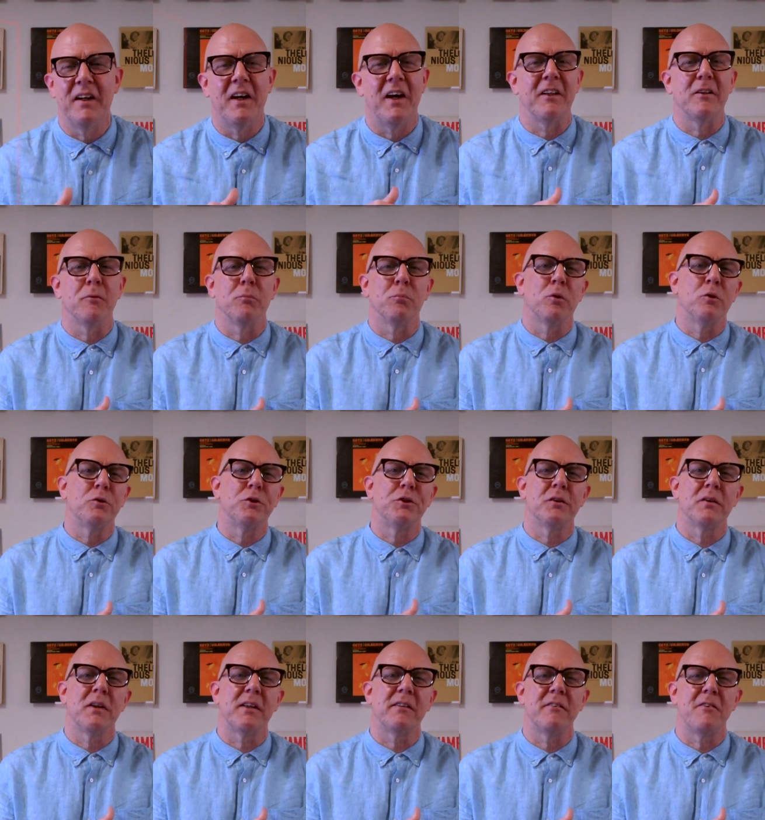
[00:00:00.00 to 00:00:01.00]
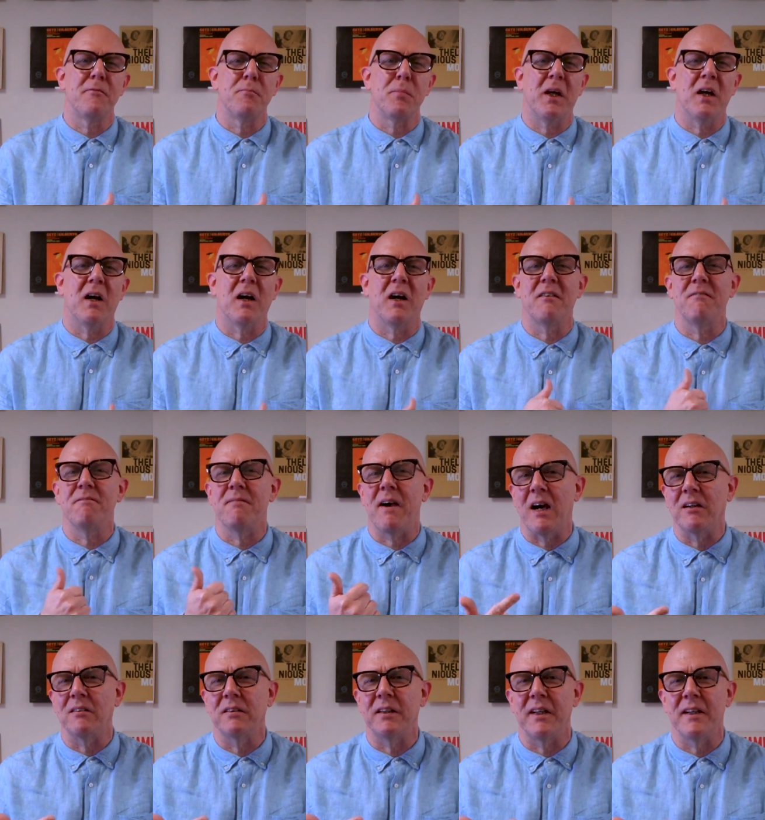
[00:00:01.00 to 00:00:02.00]
and the brochure they leave behind
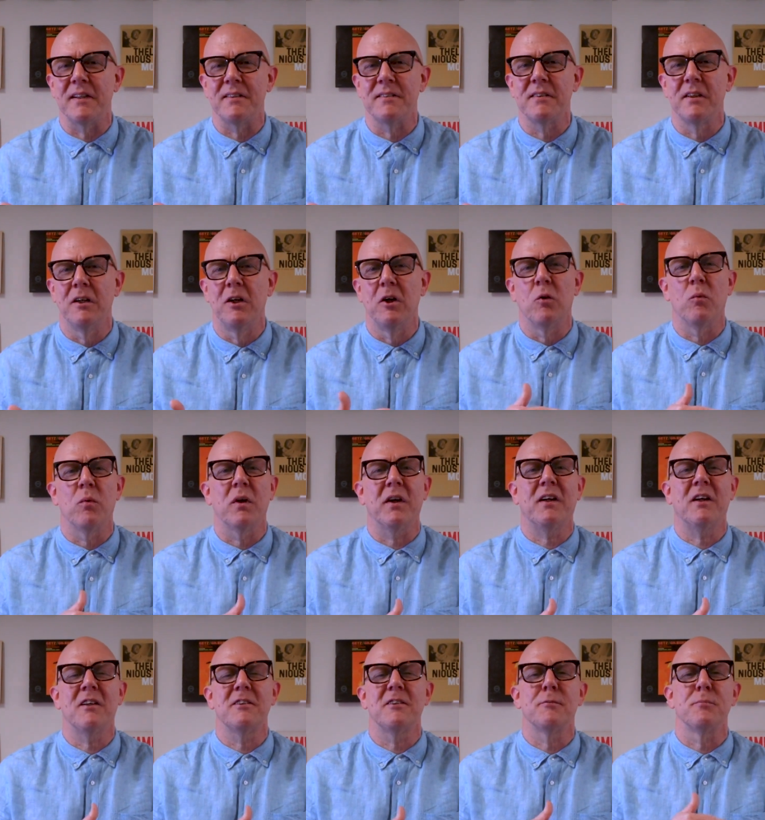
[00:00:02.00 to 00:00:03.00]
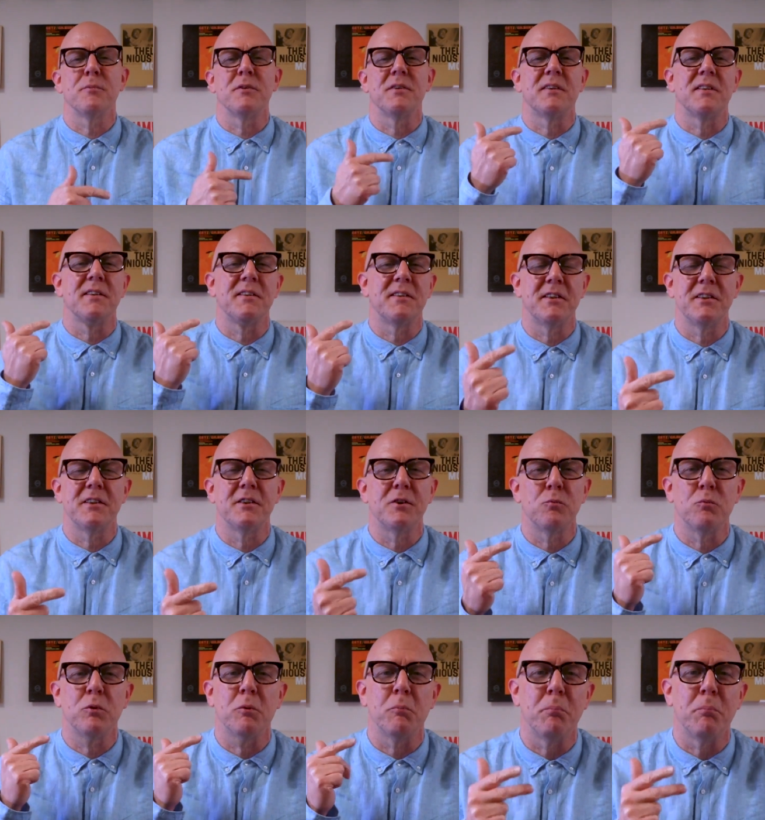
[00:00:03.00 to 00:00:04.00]
validates what a customer's decision will